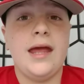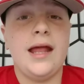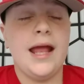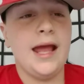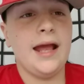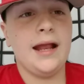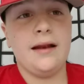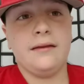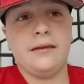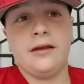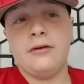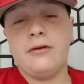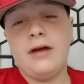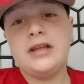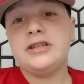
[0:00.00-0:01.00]
And
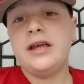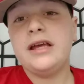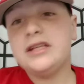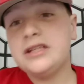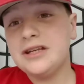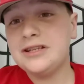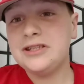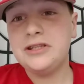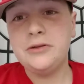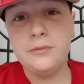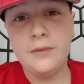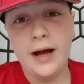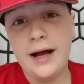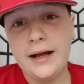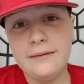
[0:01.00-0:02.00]
congratulations, you
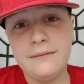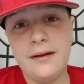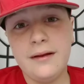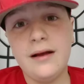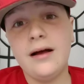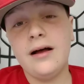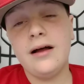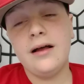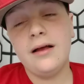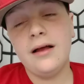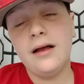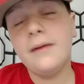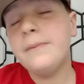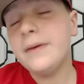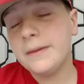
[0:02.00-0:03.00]
got
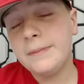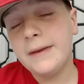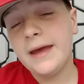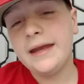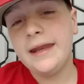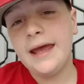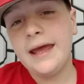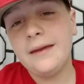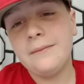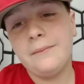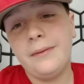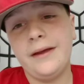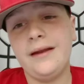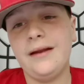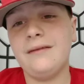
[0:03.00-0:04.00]
a big payday.
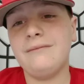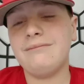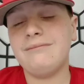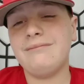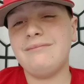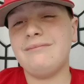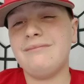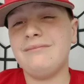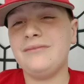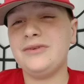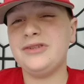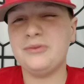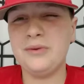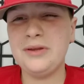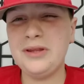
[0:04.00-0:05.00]
But
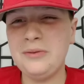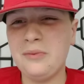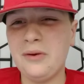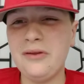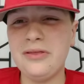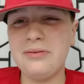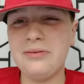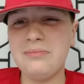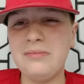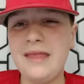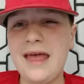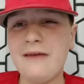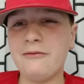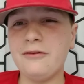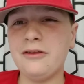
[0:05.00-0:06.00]
was it really worth
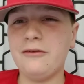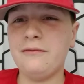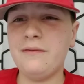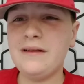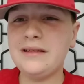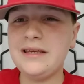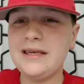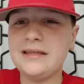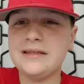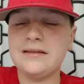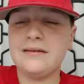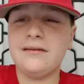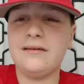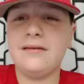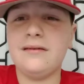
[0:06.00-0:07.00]
that for the
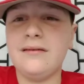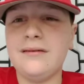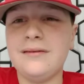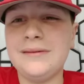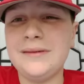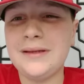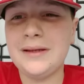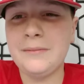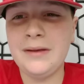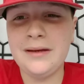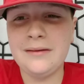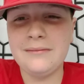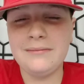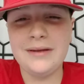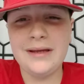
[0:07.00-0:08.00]
Phillies? I
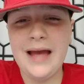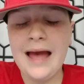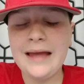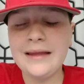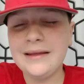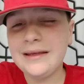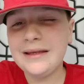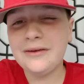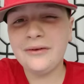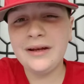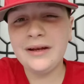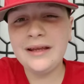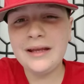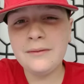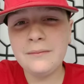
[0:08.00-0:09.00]
mean, I you're
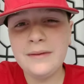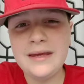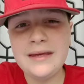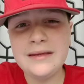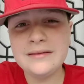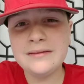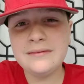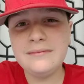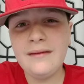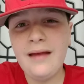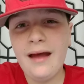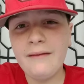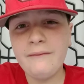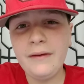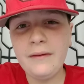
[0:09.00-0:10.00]
gonna get him. He's
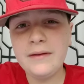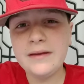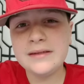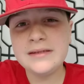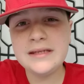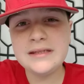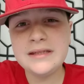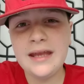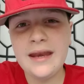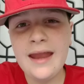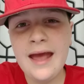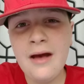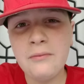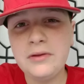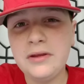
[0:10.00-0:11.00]
not very consistent
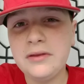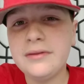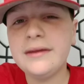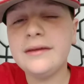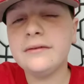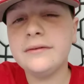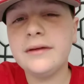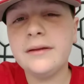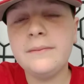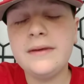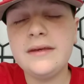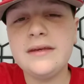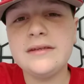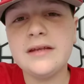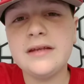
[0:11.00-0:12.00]
now. Do you think he's gonna
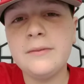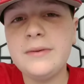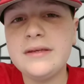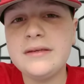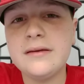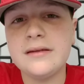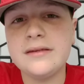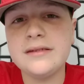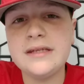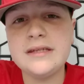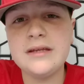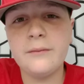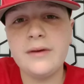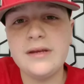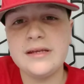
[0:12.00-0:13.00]
be? He's gonna be
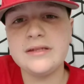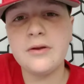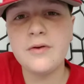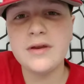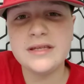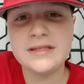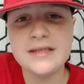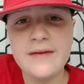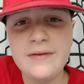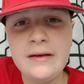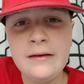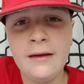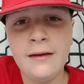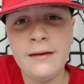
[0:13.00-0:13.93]
consistent when he's thirty-seven.